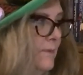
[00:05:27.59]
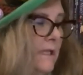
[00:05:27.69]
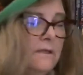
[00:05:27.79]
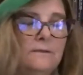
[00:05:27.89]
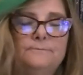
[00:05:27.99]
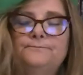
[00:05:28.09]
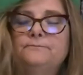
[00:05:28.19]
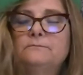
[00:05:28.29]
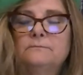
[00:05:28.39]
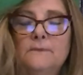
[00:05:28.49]

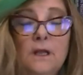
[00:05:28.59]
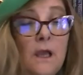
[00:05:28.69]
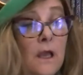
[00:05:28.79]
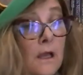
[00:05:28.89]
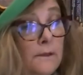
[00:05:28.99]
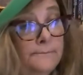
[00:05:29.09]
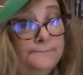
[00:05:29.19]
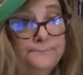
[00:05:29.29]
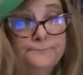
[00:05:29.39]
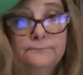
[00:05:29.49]

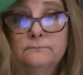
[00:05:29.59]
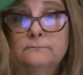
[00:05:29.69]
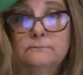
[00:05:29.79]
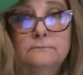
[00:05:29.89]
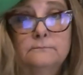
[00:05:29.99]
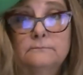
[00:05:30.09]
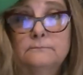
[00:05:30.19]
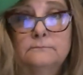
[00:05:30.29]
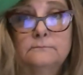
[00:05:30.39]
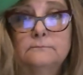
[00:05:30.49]

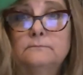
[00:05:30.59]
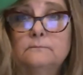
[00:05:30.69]
The person shown says nothing.